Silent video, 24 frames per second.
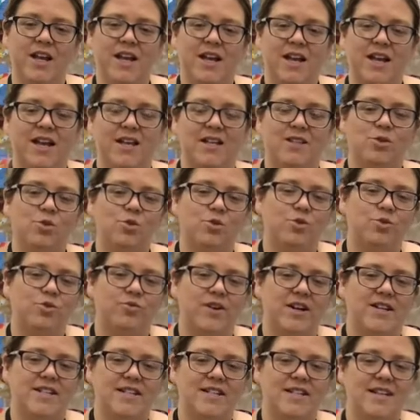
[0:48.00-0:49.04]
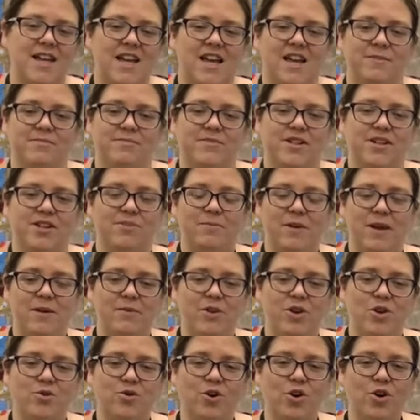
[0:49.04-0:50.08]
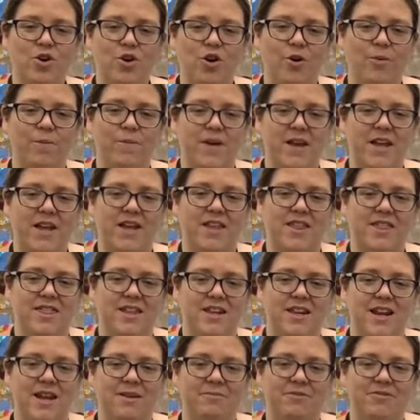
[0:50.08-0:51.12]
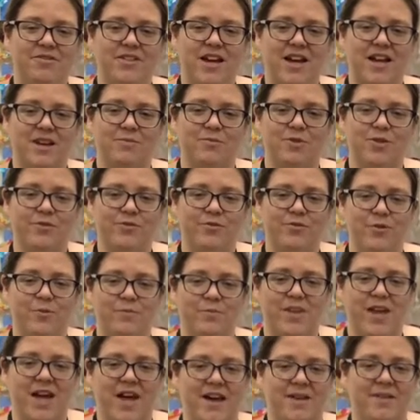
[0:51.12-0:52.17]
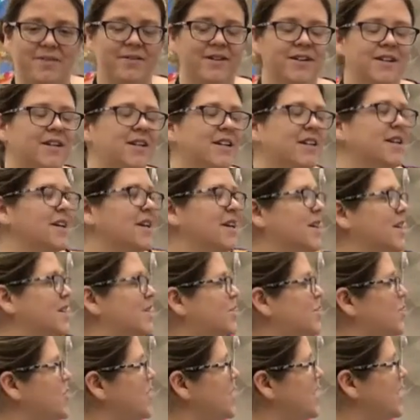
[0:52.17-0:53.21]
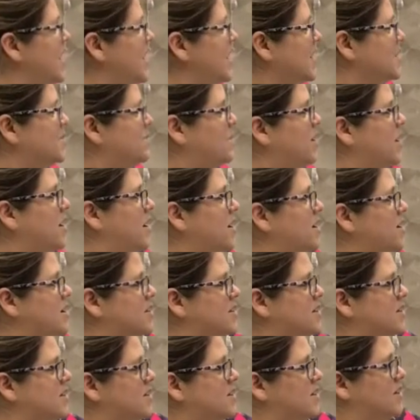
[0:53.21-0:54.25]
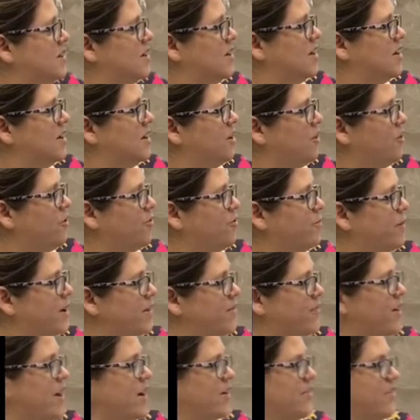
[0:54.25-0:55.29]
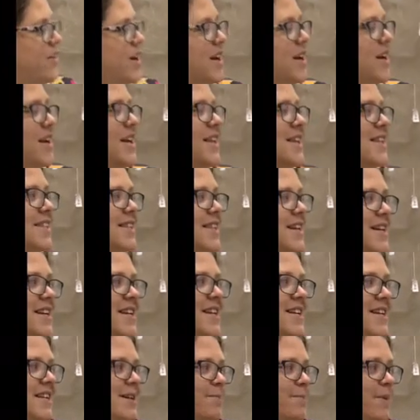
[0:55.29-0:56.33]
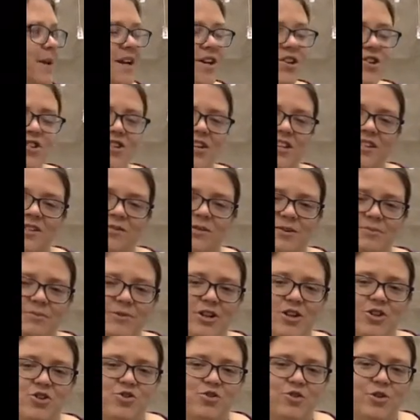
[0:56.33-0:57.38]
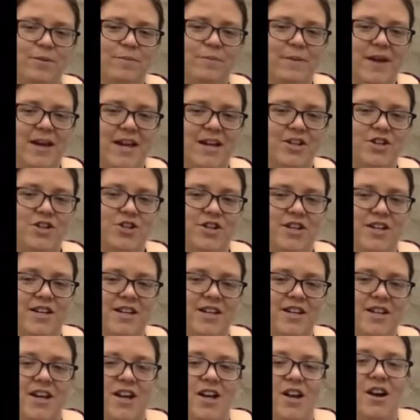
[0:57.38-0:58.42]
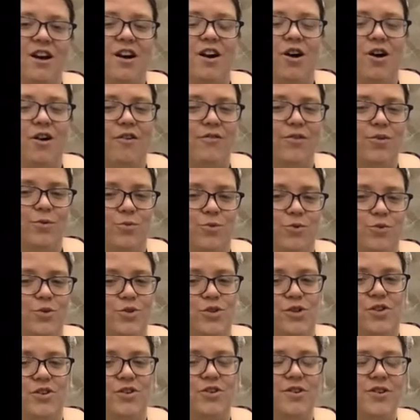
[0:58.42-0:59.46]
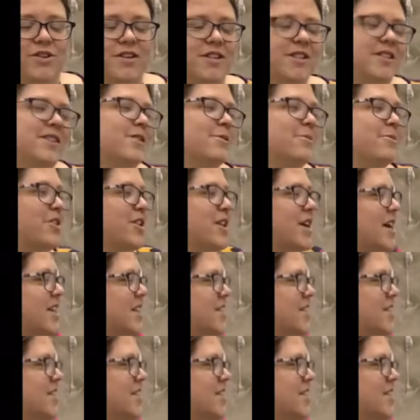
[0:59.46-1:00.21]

is already named, and maybe you could copy the name of the animal from there. So the next part of my fact file is they need a picture. So I'm going to draw a picture of the warthog. So I'm going to get